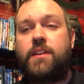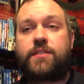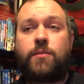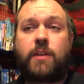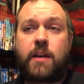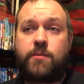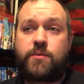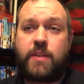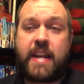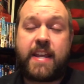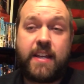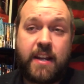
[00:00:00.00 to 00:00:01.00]
So, when I was
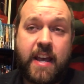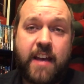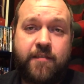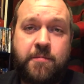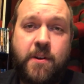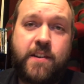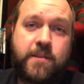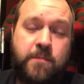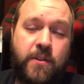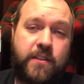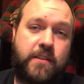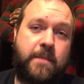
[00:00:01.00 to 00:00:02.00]
in, in Half Price
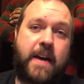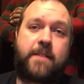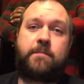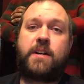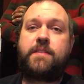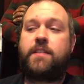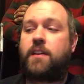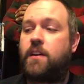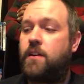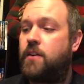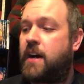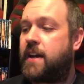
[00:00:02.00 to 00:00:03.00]
Books about a month
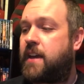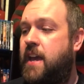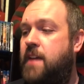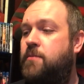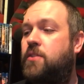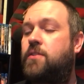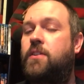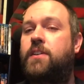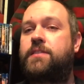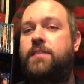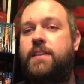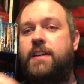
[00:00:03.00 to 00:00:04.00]
ago, I came
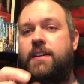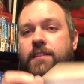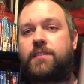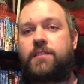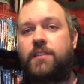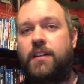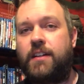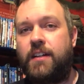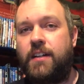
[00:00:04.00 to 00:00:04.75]
across this